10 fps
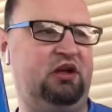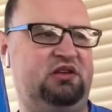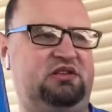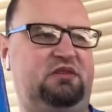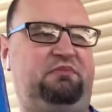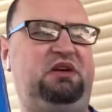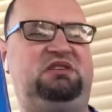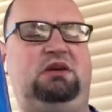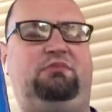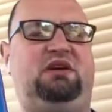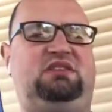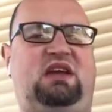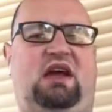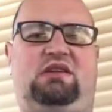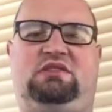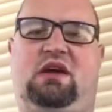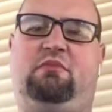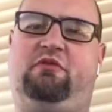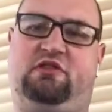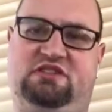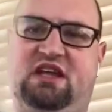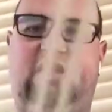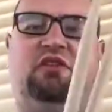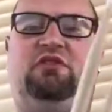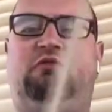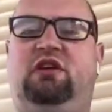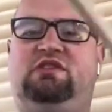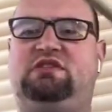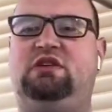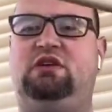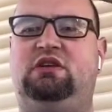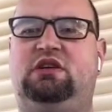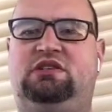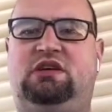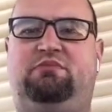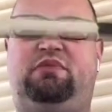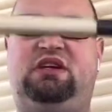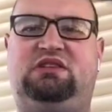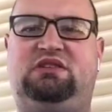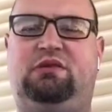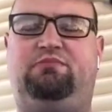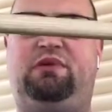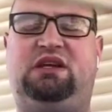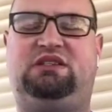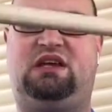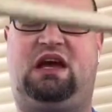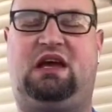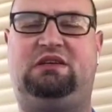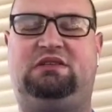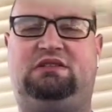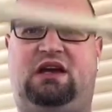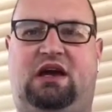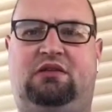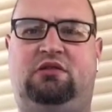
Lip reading: Tippy, tippy, tap, tap. Okay, today, let's do this. Tippy, tippy, tap, tap.